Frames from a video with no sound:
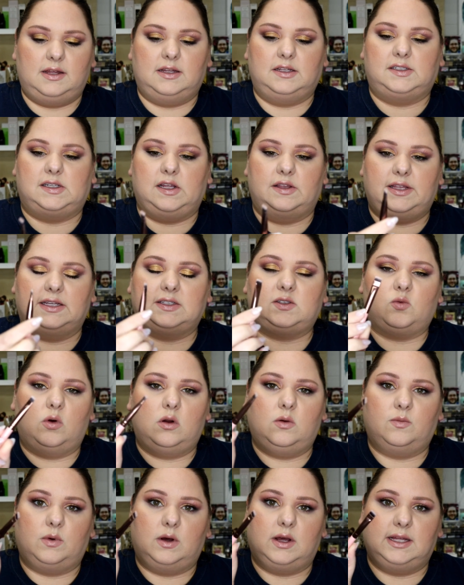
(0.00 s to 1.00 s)
So this
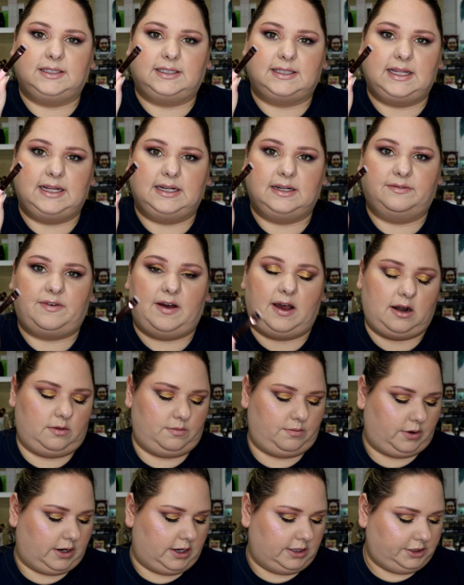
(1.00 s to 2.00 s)
one was the
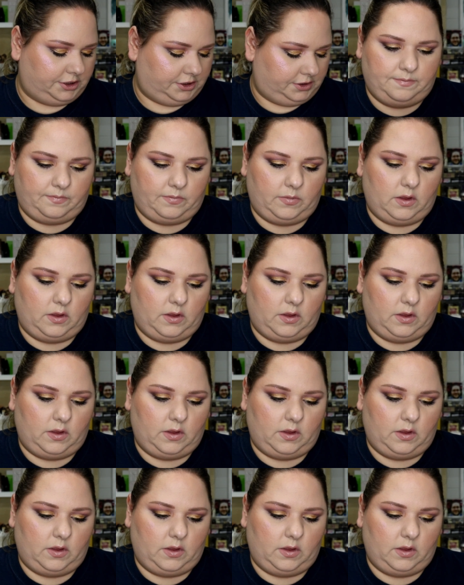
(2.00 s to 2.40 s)
definer brush.